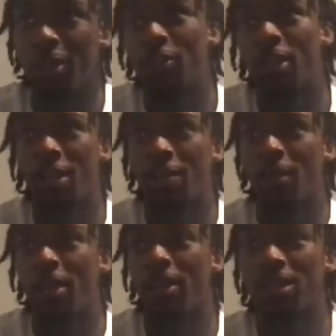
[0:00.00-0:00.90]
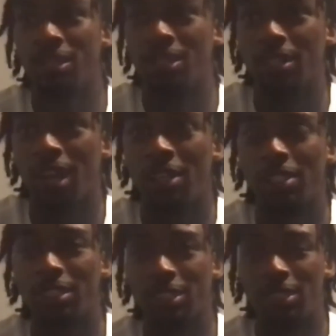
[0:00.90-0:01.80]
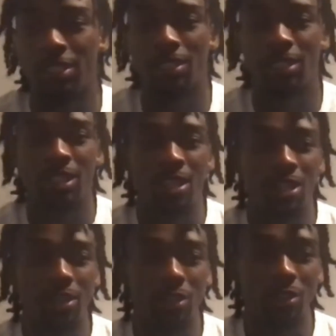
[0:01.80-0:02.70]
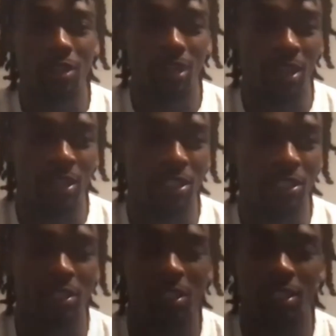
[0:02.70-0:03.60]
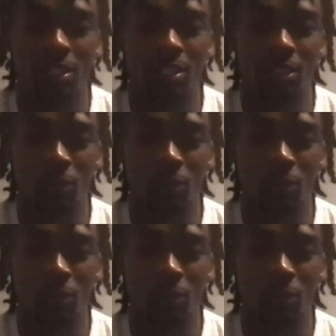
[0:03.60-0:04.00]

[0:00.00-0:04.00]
every game day. I listen to The